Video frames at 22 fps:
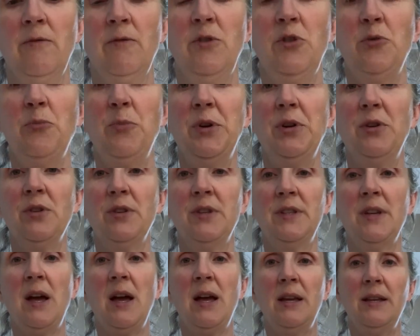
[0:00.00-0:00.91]
for the bigger
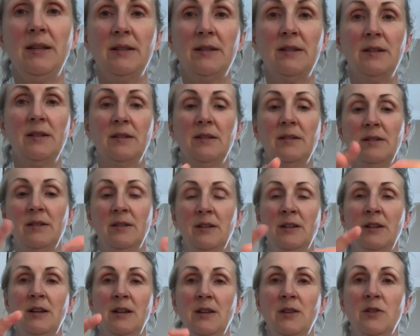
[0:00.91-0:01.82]
sized
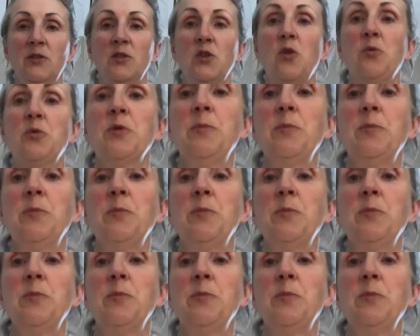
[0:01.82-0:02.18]
sculpture